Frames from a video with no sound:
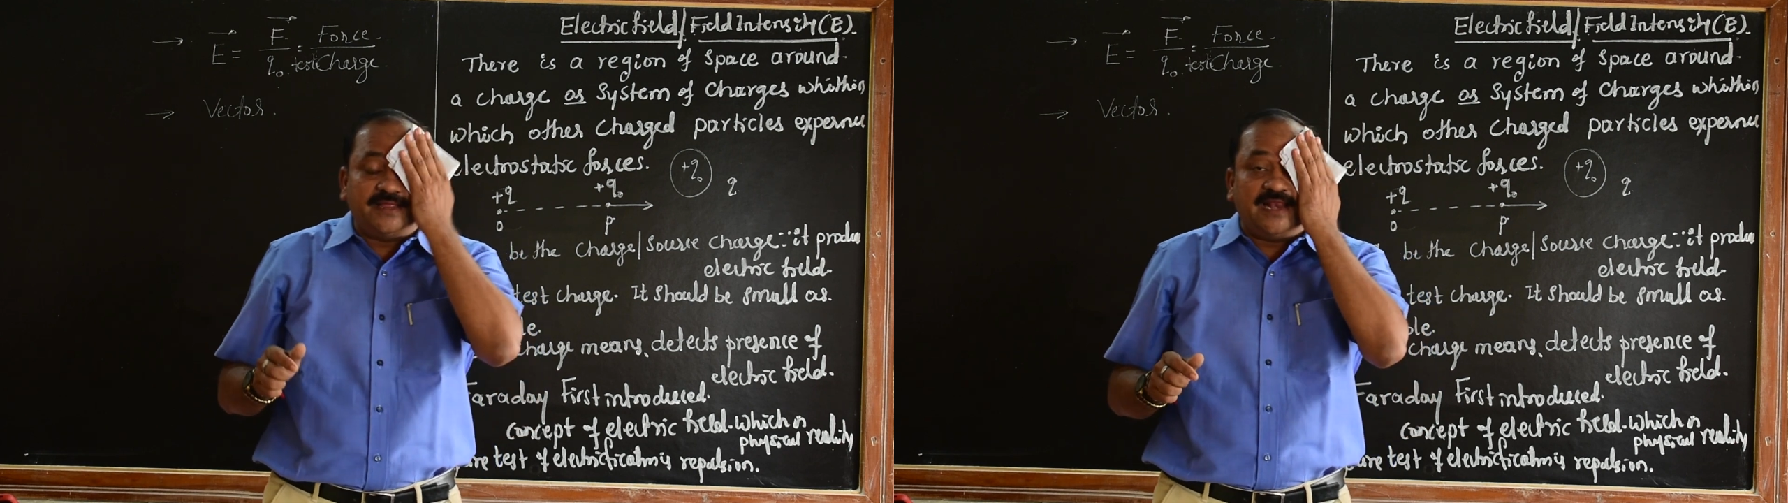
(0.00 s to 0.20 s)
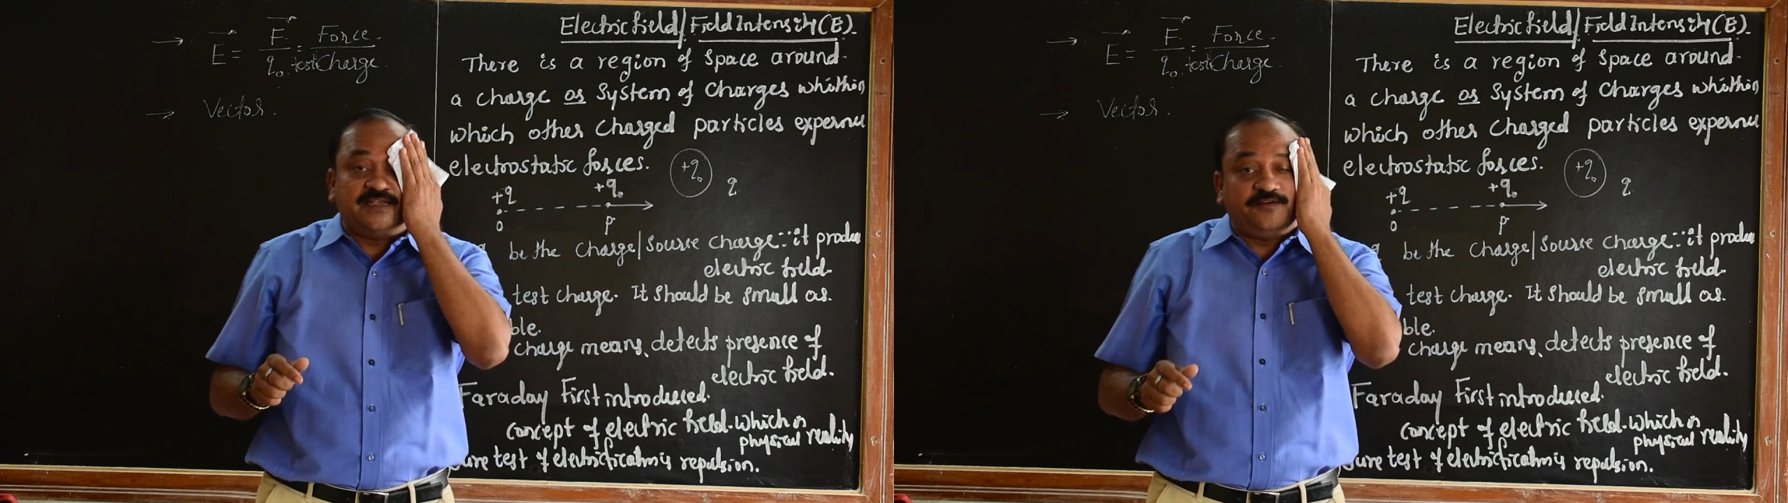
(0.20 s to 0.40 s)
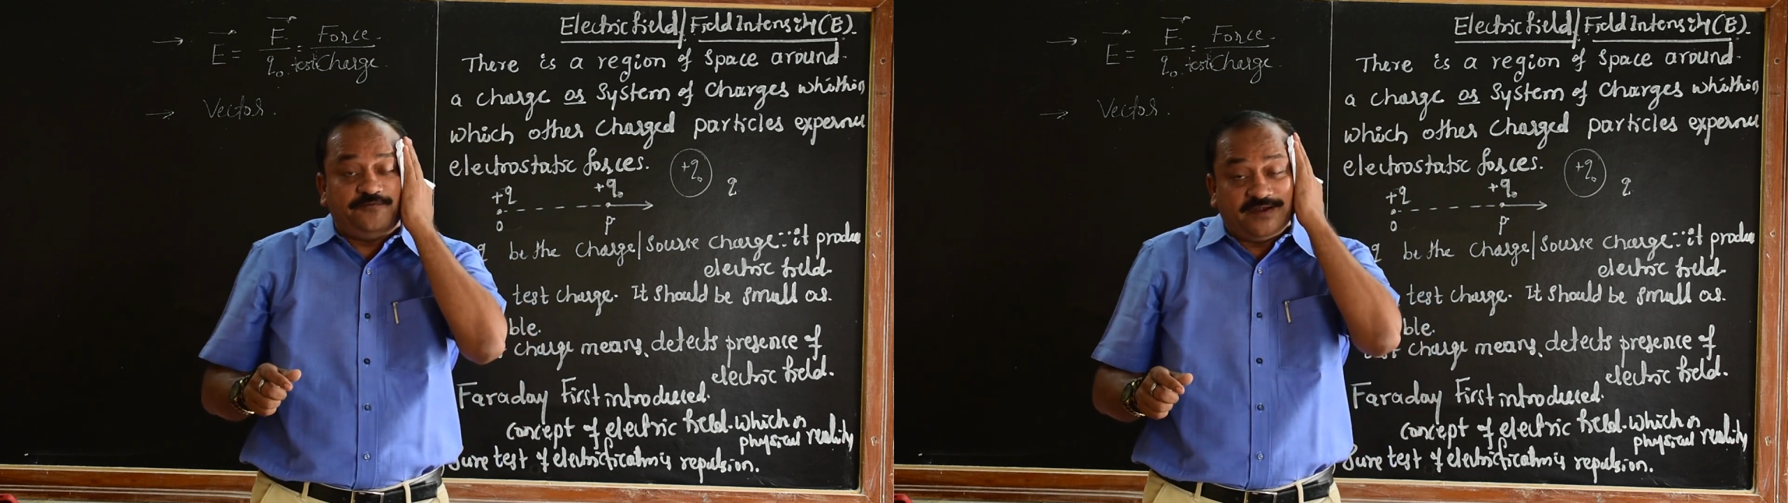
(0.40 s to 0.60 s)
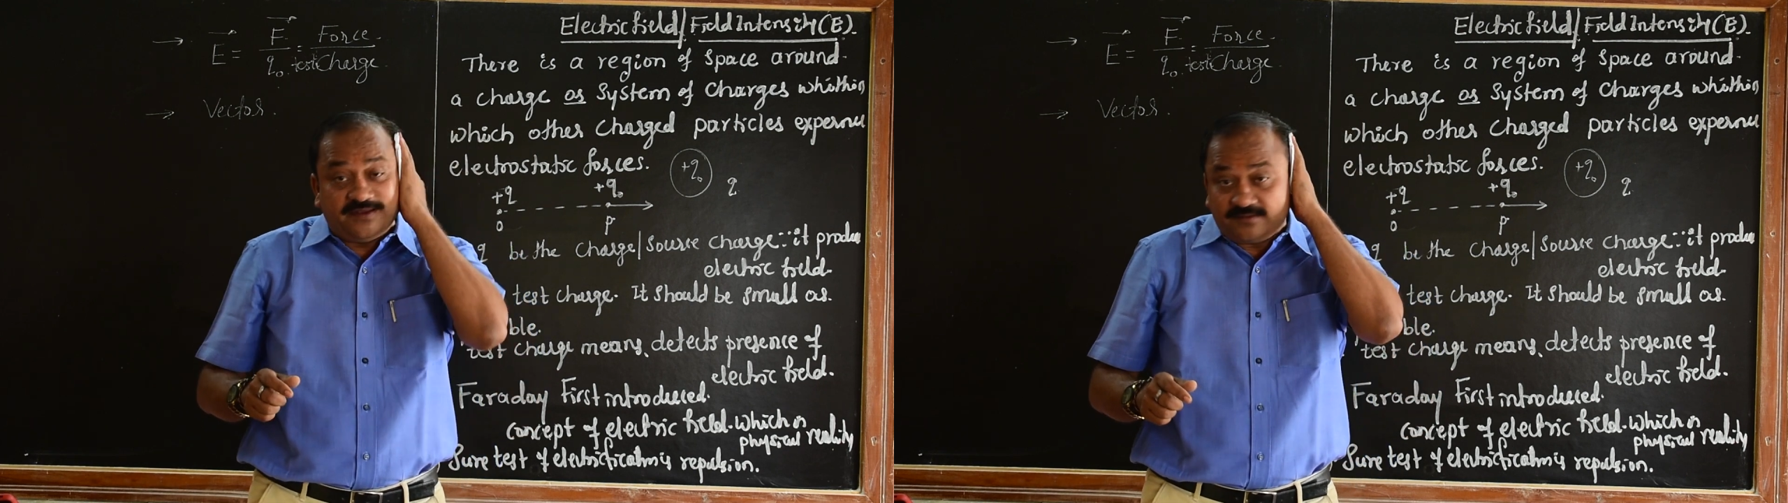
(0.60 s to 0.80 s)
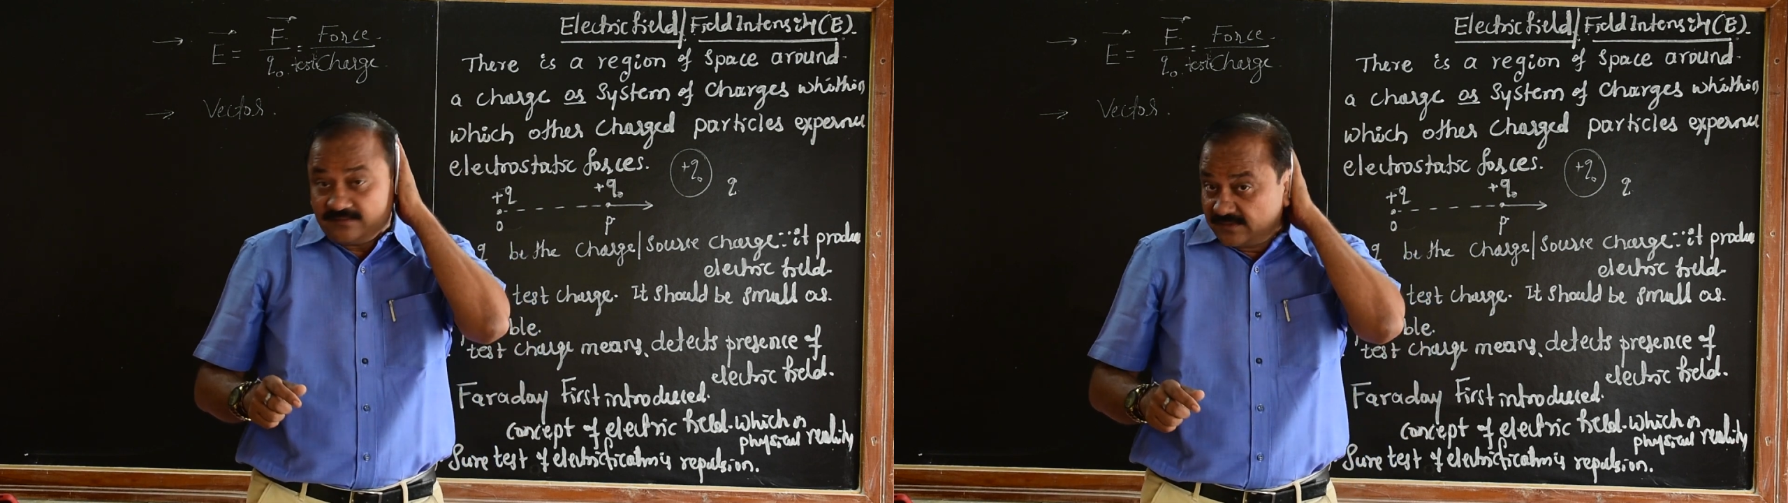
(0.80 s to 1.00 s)
Electric field,
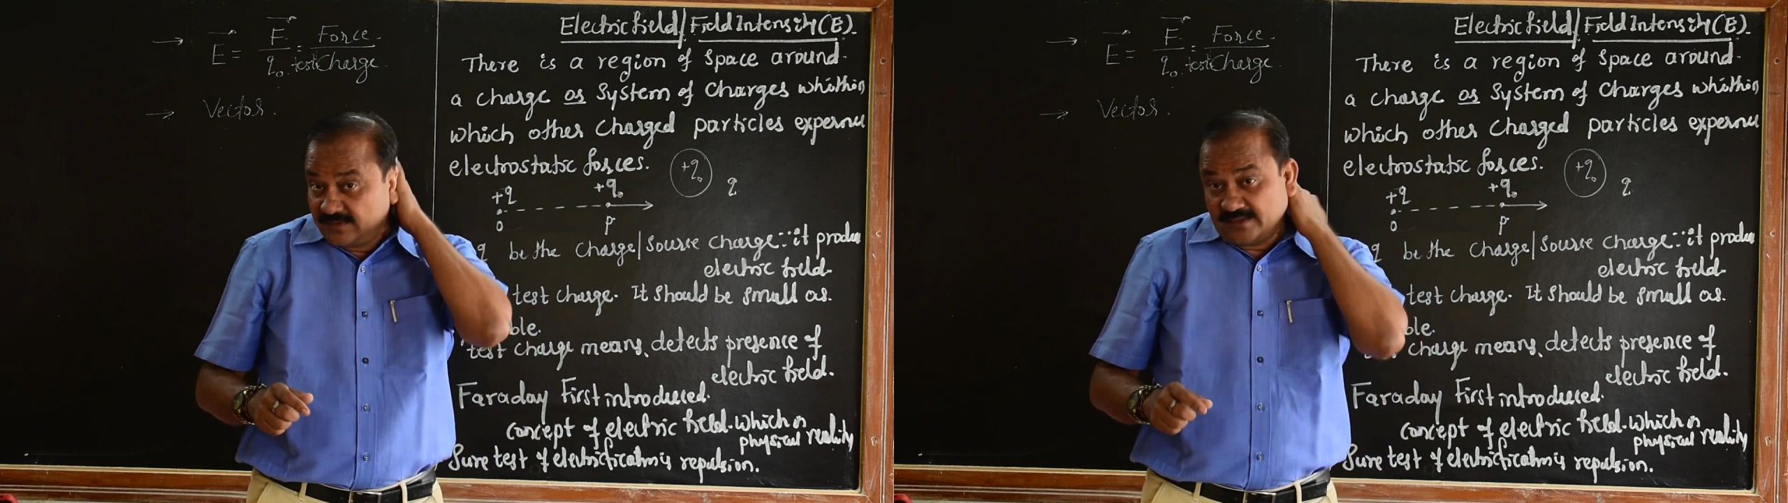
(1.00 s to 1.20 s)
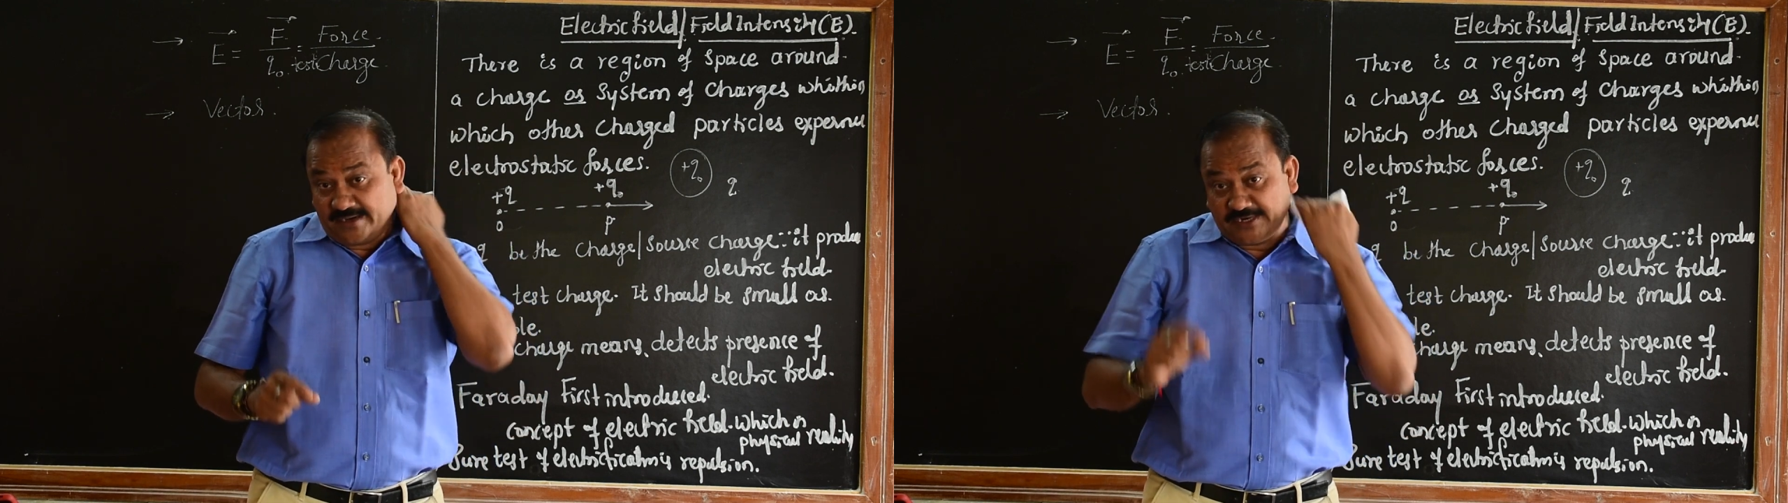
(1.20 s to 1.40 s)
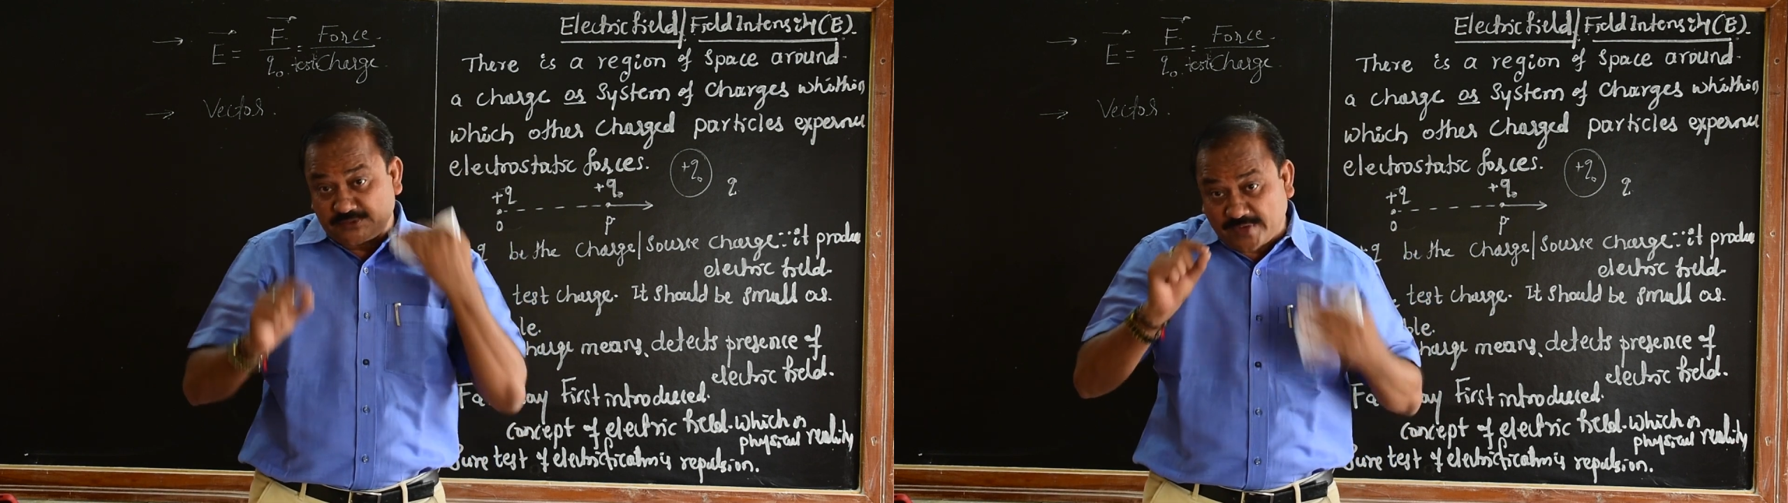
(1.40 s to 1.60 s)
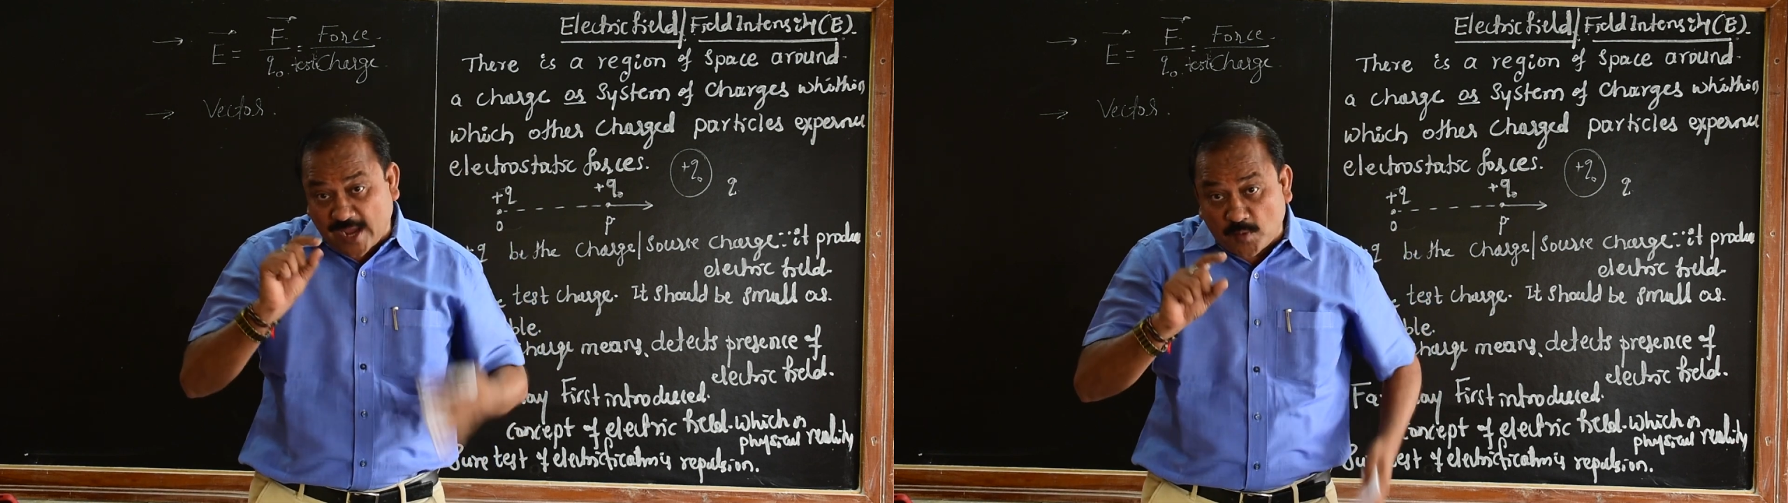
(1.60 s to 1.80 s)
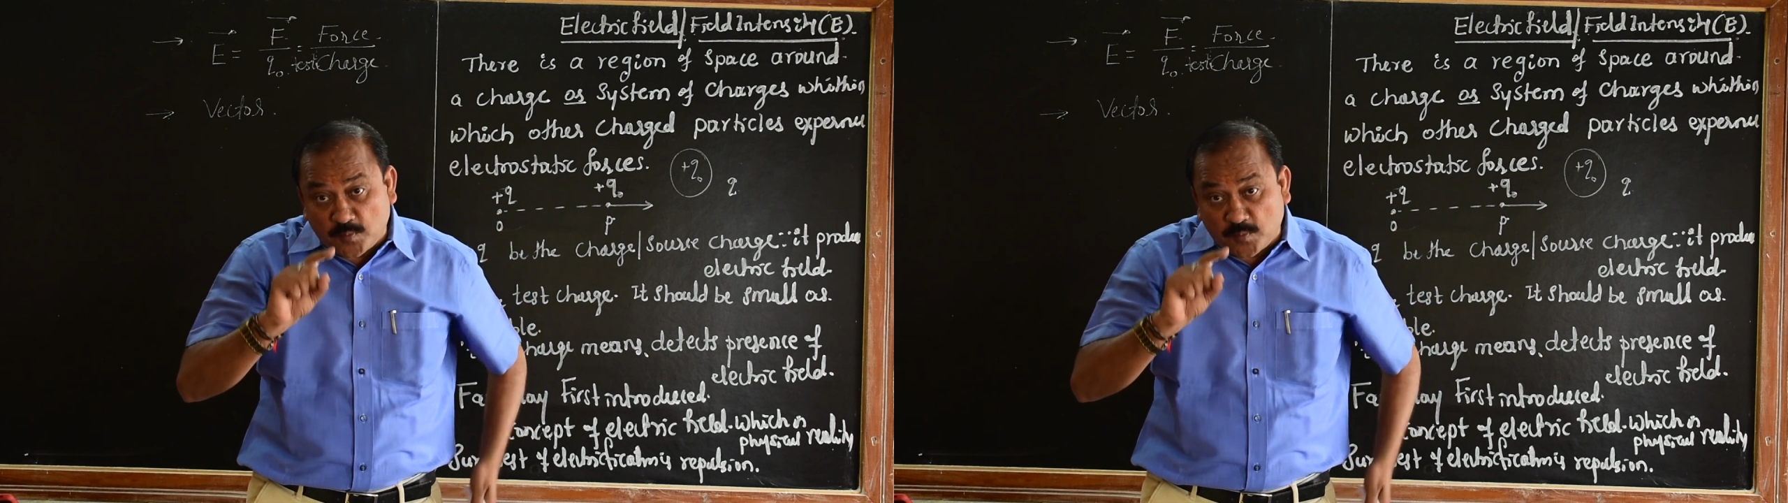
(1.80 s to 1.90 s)
it should have